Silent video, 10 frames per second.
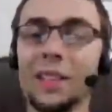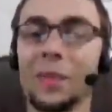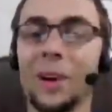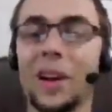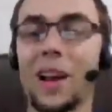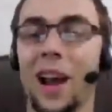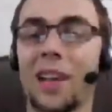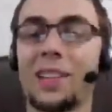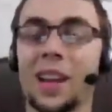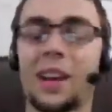but,
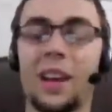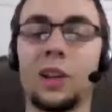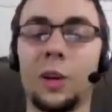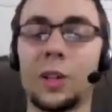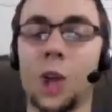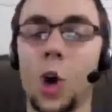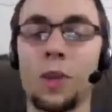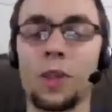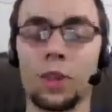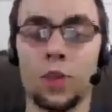I, I, uh, including
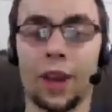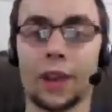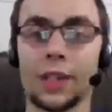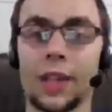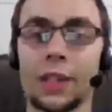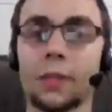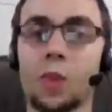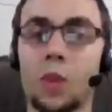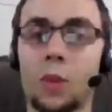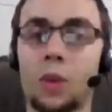Tobin, too, I guess. I liked him
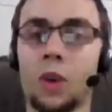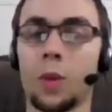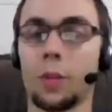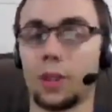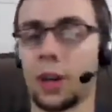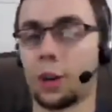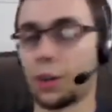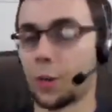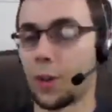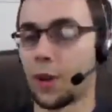more than when Tobin was an archer
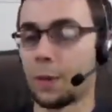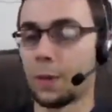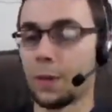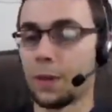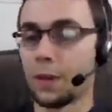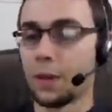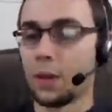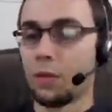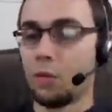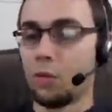as well.
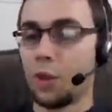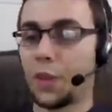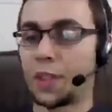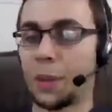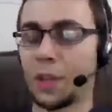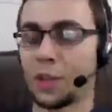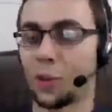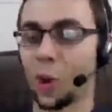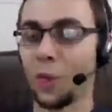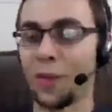Wait, this game has
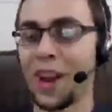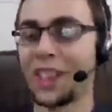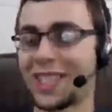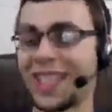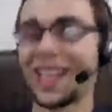growth rates?